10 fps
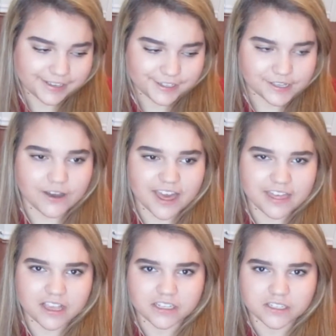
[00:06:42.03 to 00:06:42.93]
So I
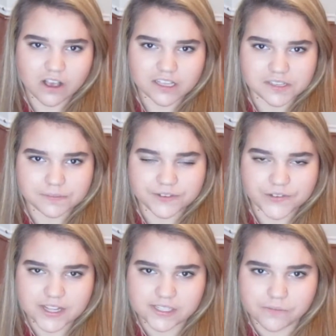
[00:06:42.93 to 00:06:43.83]
think it's awesome to
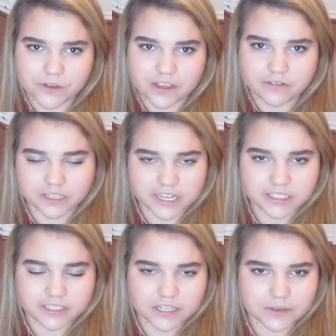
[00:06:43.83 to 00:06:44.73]
find someone that
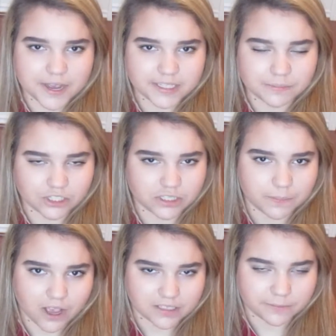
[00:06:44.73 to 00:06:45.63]
relates to you as much as
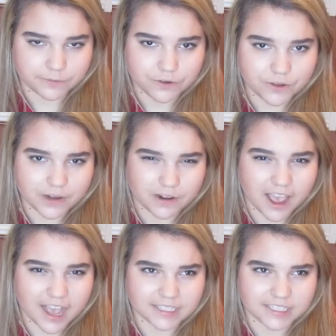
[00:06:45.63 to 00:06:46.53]
possible and
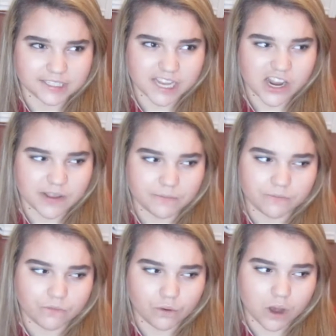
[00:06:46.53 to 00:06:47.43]
has the same
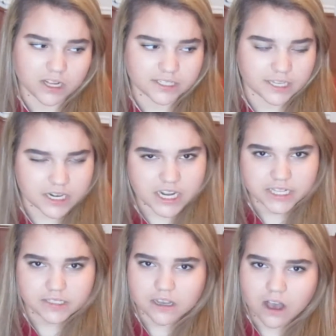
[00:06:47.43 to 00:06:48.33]
wants and
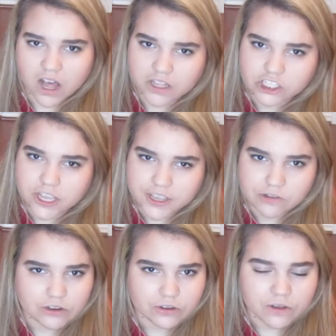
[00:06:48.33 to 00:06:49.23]
needs in college that you
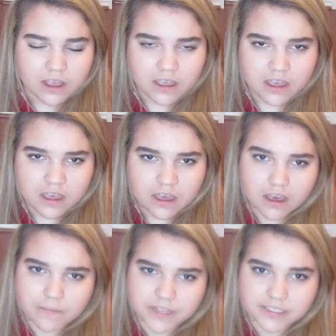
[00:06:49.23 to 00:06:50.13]
do.
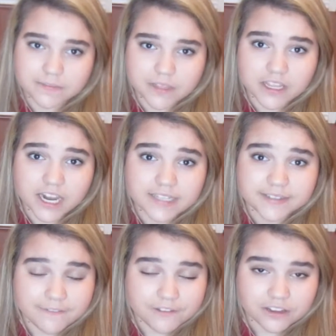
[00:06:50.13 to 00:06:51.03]
That's something that I
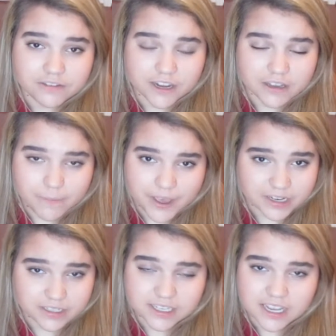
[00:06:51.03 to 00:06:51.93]
definitely
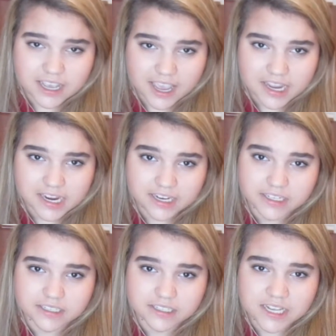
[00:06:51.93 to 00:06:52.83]
recommend
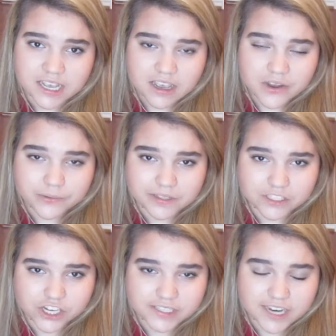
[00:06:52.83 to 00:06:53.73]
and would
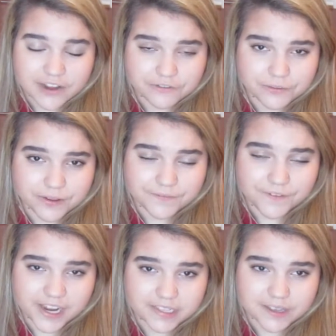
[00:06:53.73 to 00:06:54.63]
suggest to everyone.
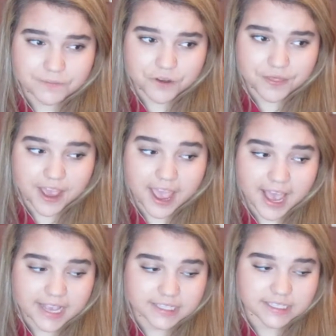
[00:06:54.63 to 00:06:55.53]
Find someone that
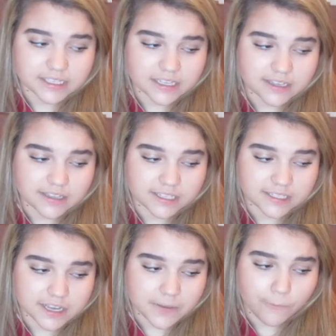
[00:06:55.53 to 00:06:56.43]
has the
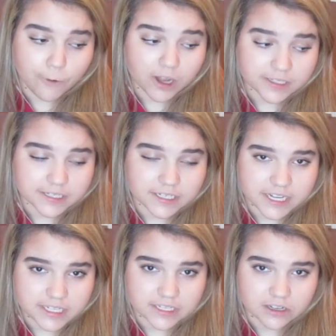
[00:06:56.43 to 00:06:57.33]
same wants and
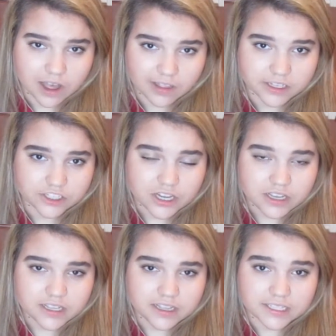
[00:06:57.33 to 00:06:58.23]
needs in college,
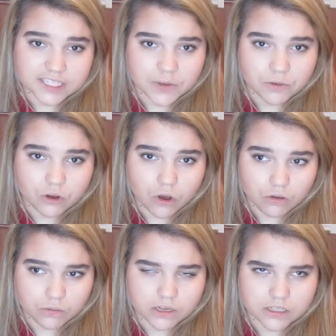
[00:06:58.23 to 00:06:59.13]
the same goal.
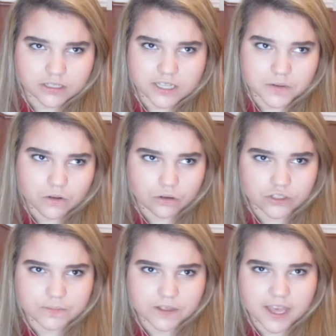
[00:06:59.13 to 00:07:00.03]
Well, not the same
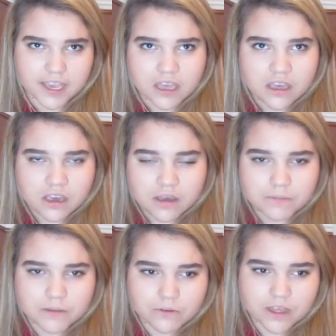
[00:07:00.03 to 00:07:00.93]
goals, but like
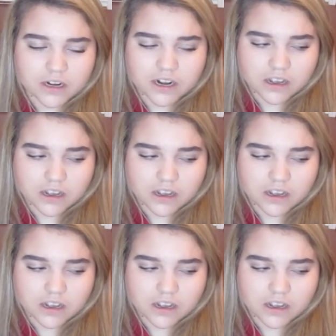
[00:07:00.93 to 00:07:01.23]
people that are,